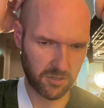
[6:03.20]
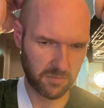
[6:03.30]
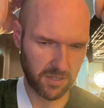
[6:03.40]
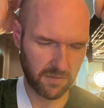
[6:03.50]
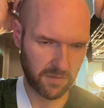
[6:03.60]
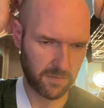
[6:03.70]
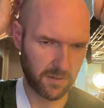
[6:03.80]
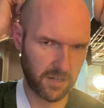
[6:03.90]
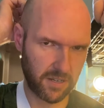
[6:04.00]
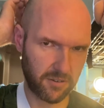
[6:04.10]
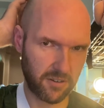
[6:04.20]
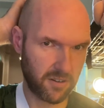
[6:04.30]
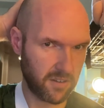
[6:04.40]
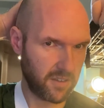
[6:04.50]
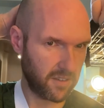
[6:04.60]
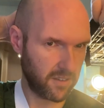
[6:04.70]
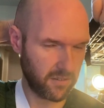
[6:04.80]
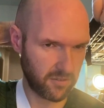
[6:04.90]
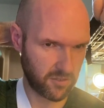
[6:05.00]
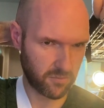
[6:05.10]
some TV for an hour,
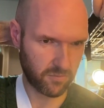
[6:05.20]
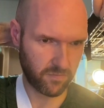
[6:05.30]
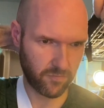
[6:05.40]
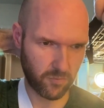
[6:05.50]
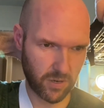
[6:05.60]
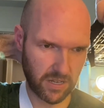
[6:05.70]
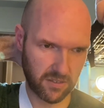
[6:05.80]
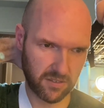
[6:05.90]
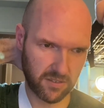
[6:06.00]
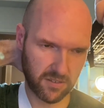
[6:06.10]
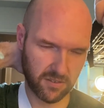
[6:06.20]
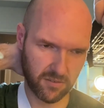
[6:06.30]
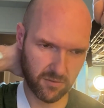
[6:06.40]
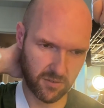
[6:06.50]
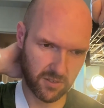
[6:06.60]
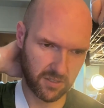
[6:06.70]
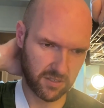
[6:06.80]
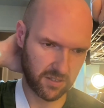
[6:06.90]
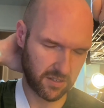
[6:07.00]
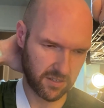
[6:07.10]
and just rest or just
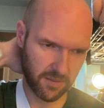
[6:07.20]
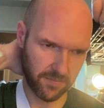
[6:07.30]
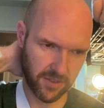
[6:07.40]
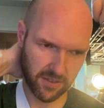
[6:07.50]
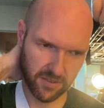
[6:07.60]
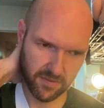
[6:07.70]
listen to something,